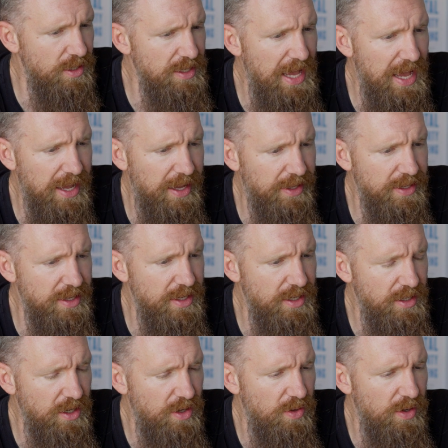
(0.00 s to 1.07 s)
Yeah,
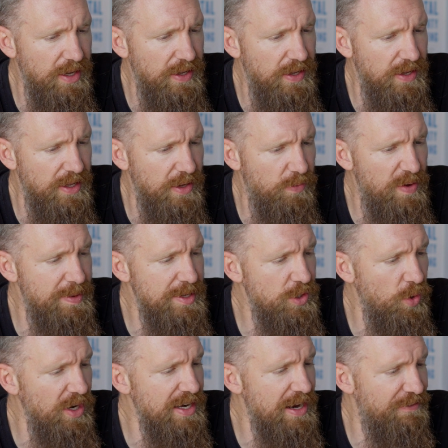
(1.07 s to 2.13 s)
we've been
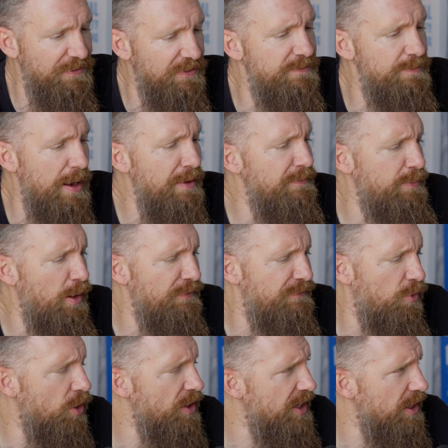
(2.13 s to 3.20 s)
doing it now for about
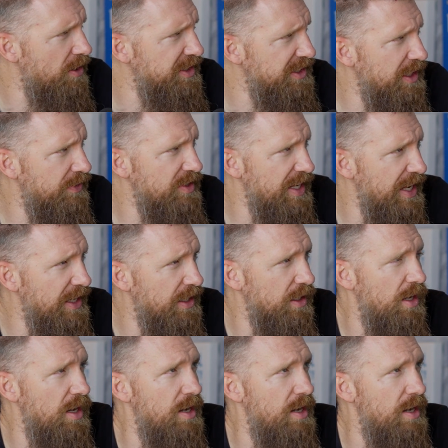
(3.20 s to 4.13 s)
4 years, give or take.